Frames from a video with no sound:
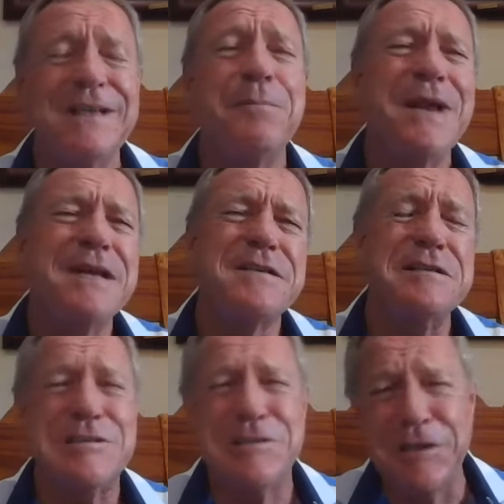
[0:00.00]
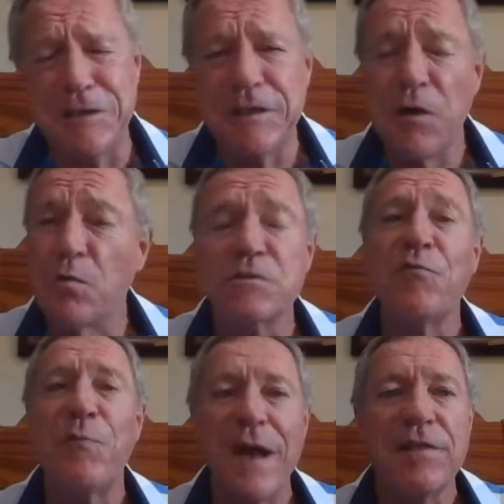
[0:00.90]
The place is dirty, all
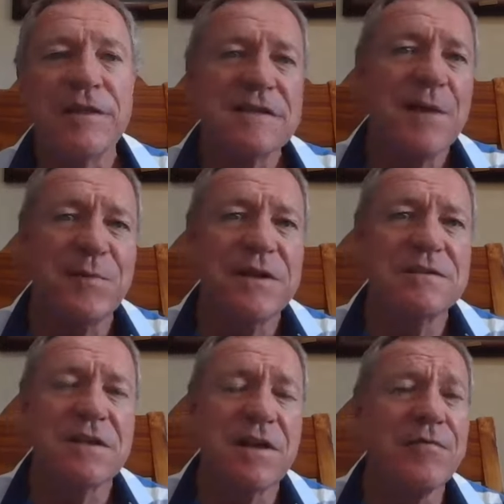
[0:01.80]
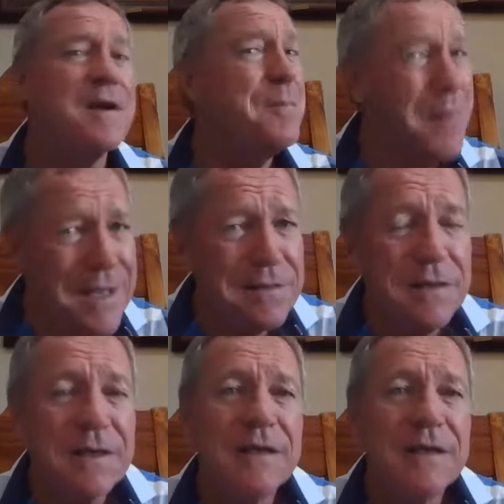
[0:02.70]
sort of bad things happening in South Africa, but